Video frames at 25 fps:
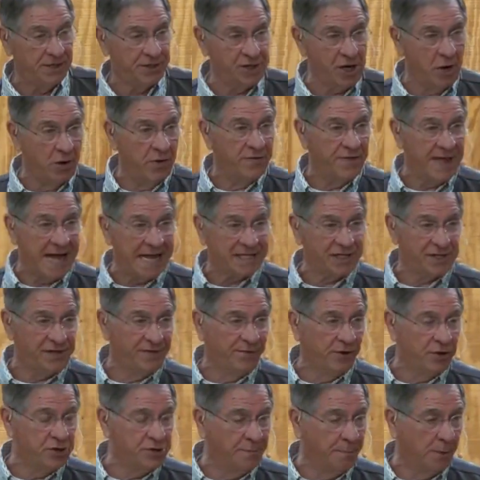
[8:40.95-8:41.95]
so that's the
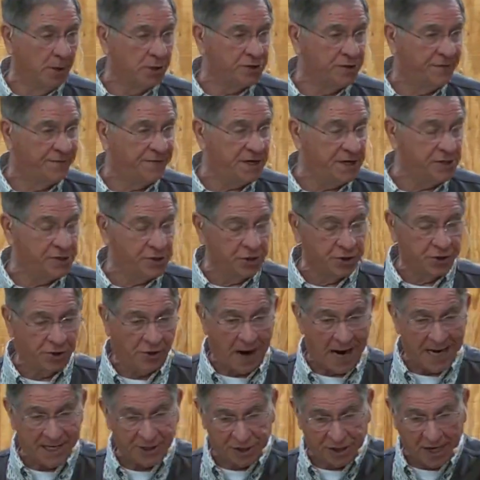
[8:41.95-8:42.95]
virgin birth of Jesus
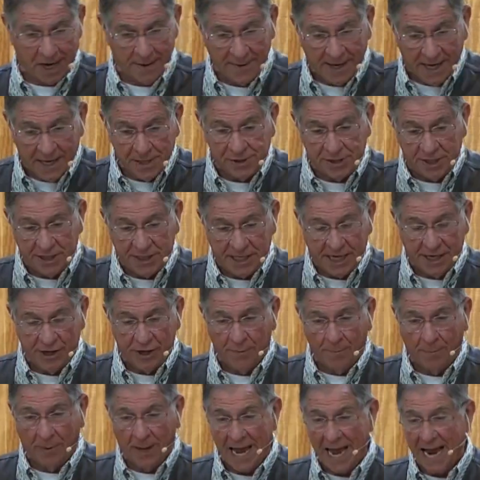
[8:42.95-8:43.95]
Christ coming as the
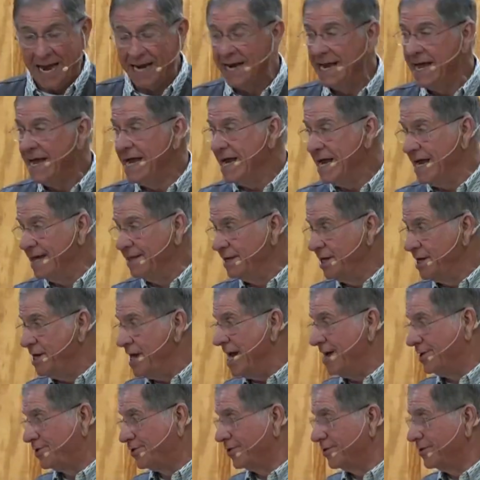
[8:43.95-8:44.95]
tender plant in the
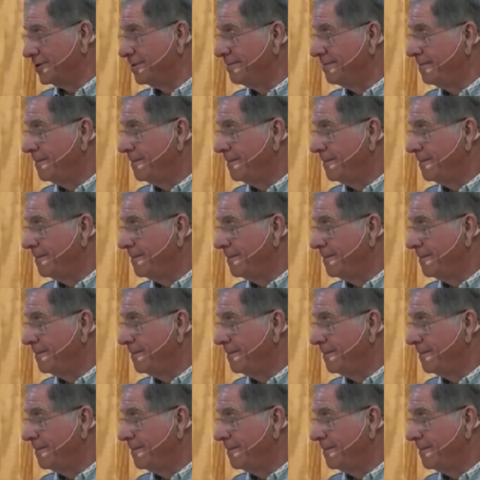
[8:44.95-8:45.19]
desert.